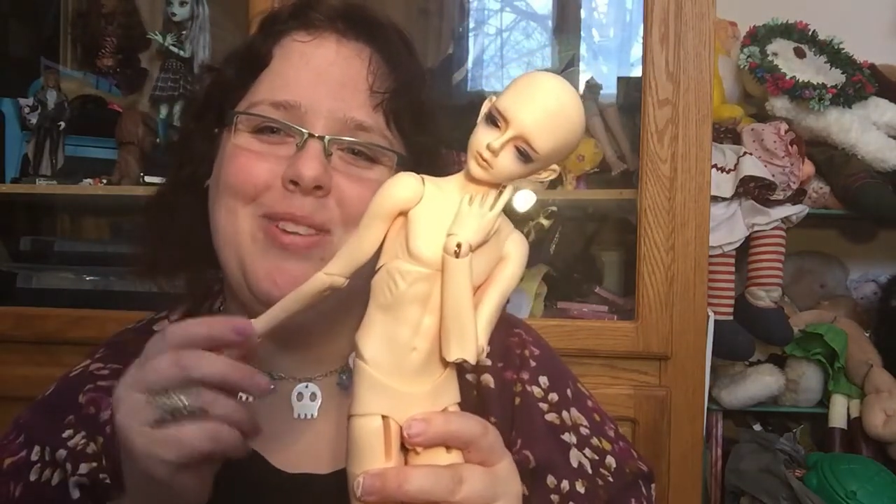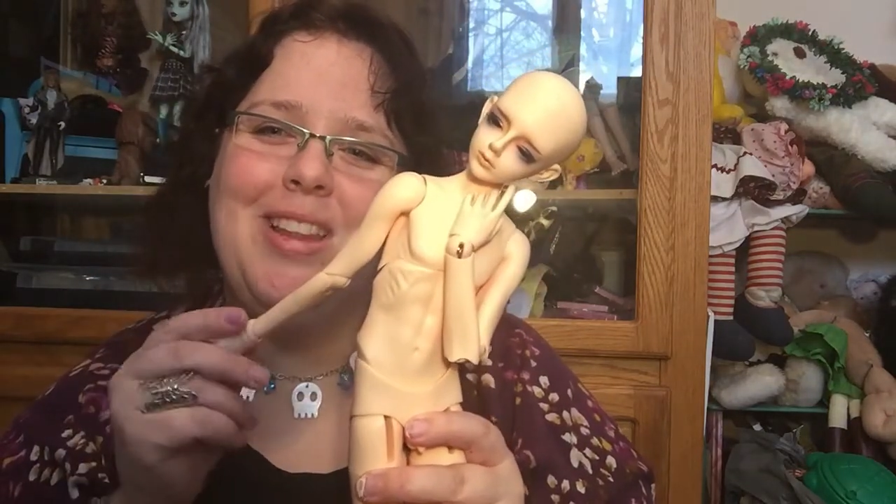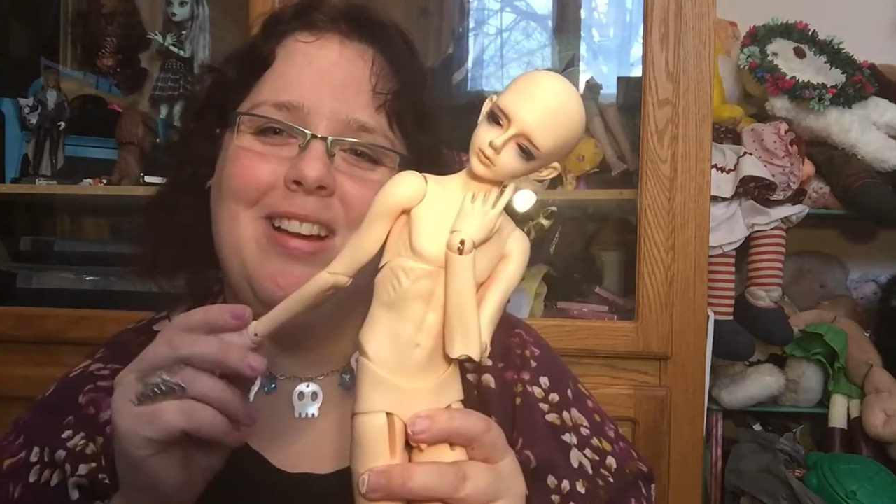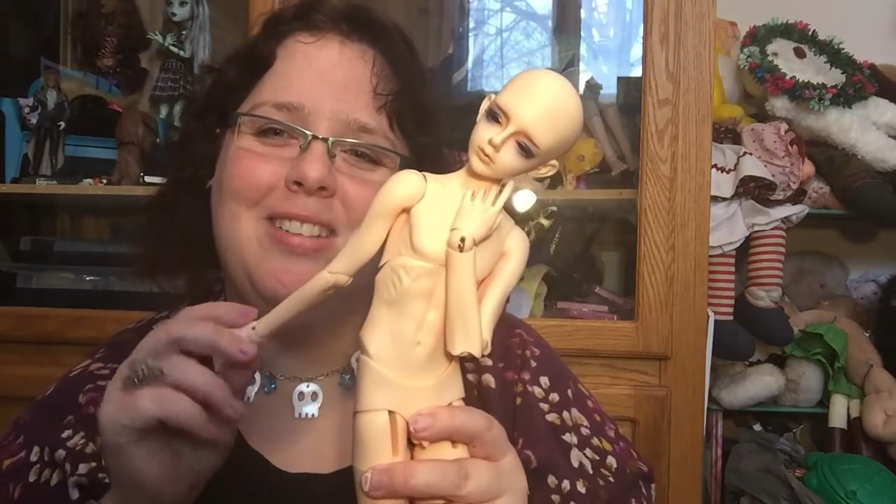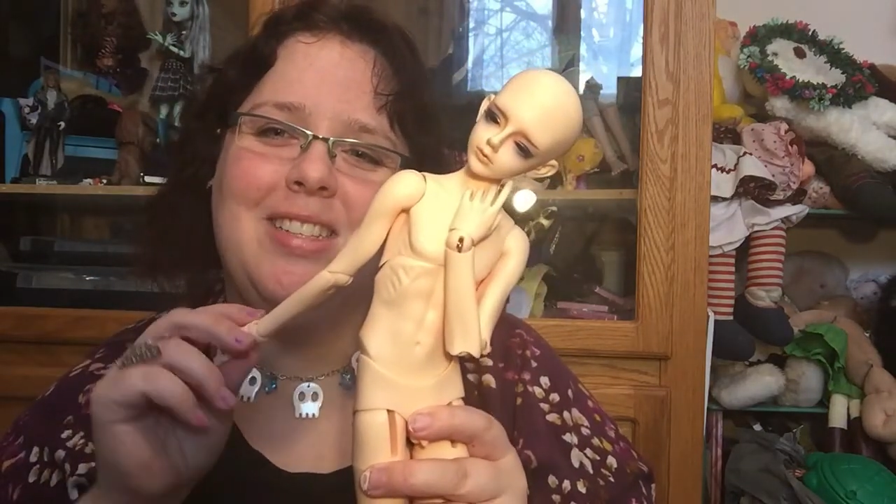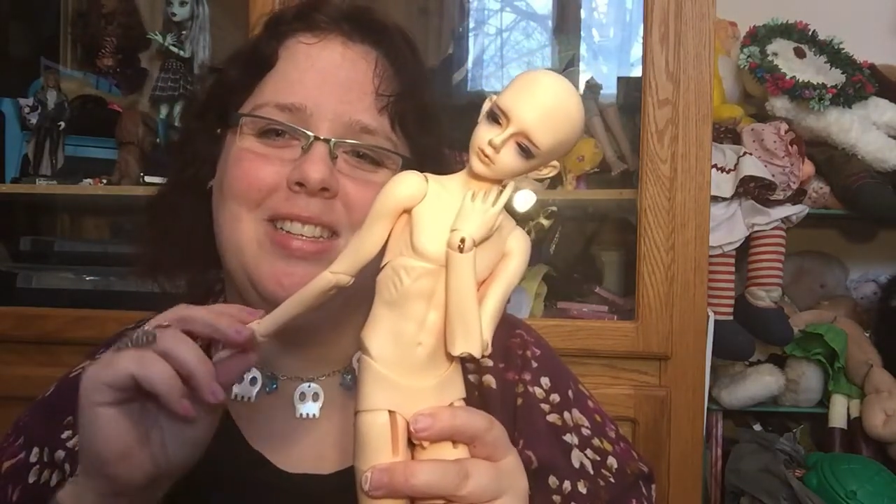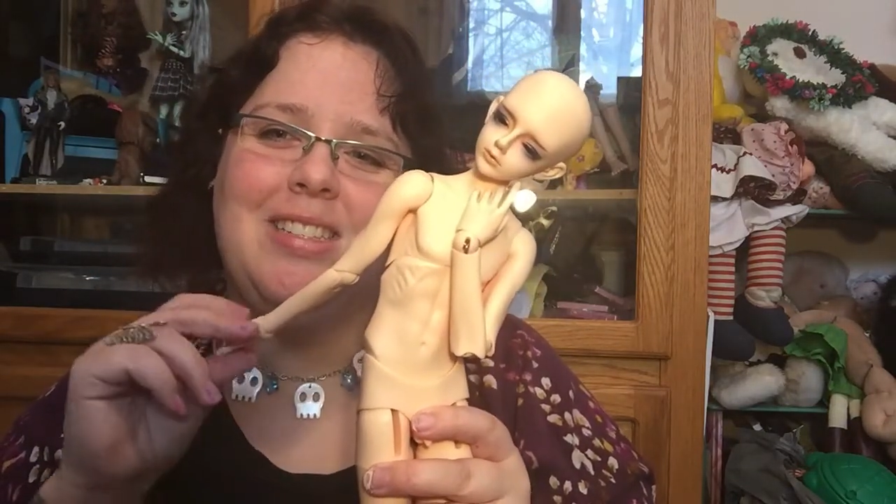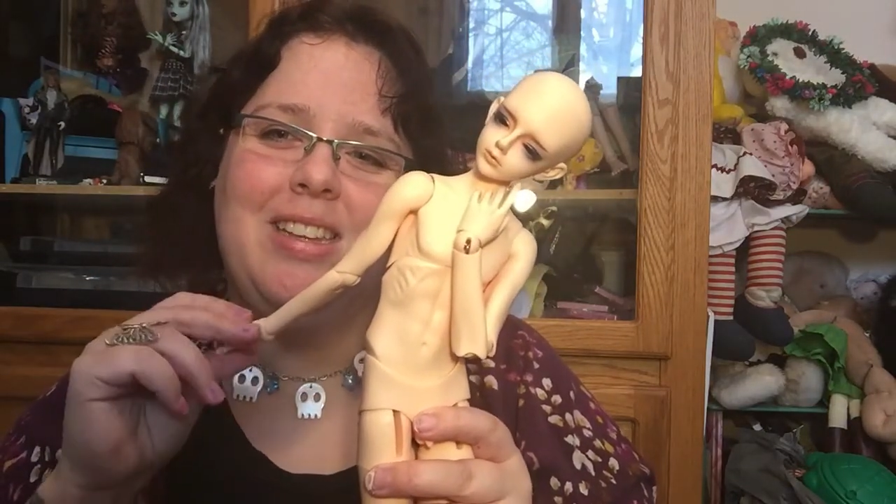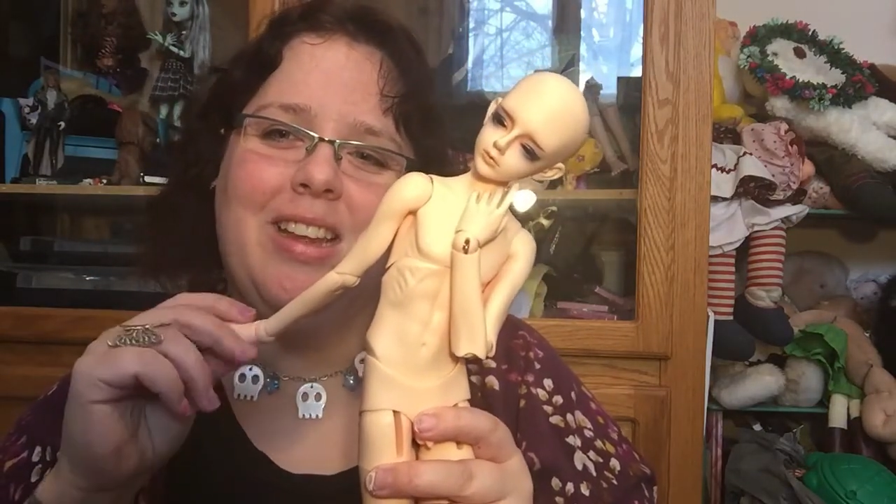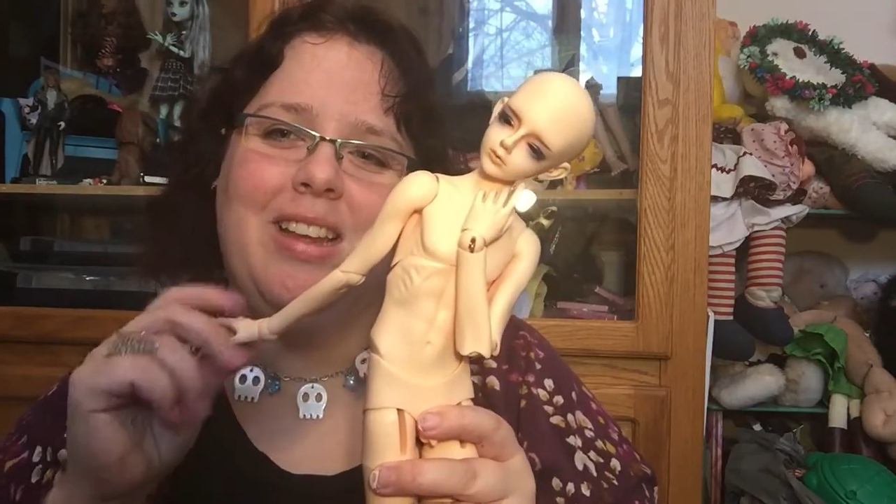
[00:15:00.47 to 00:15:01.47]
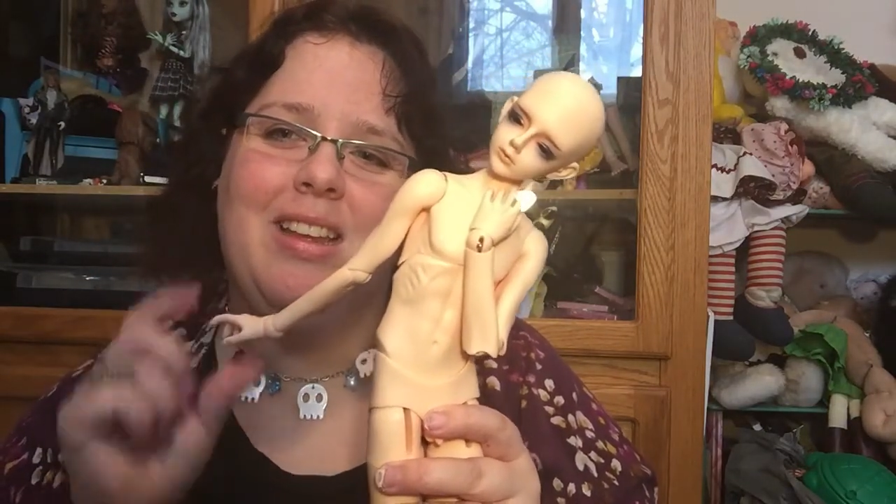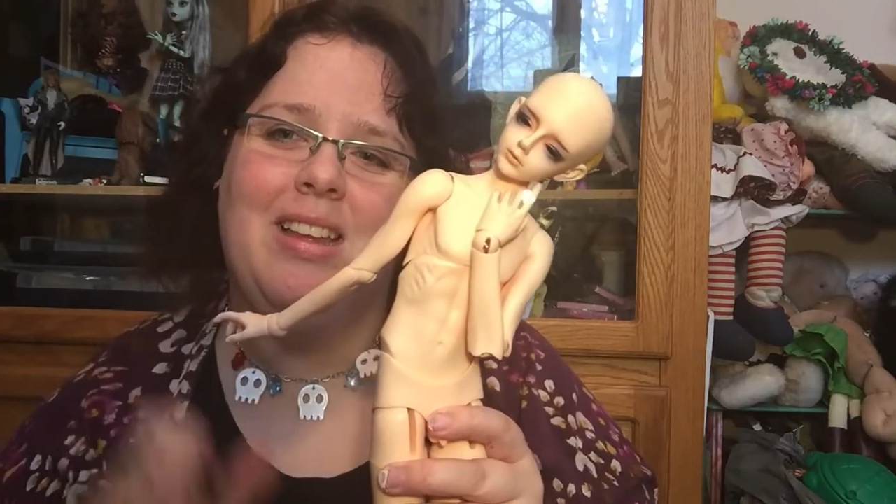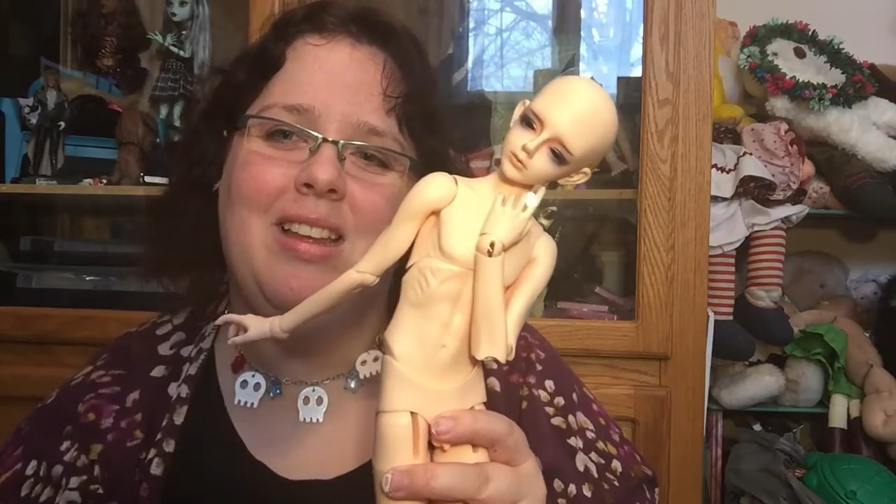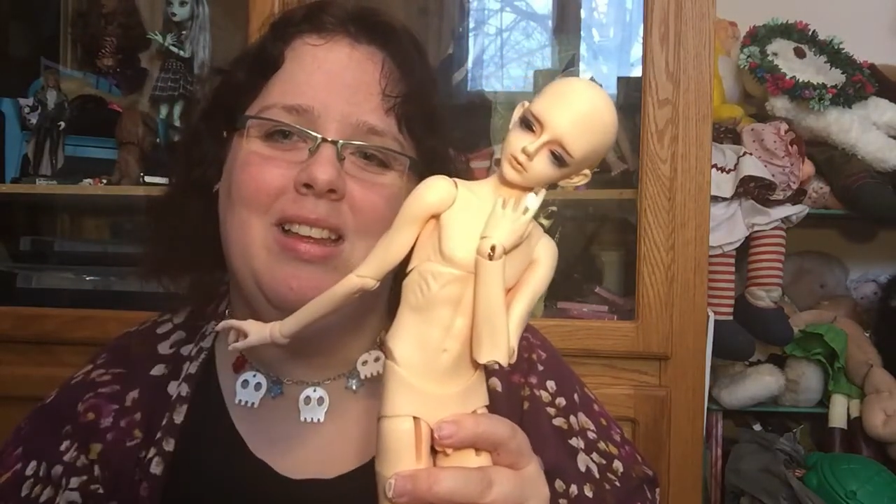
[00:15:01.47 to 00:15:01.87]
really artistic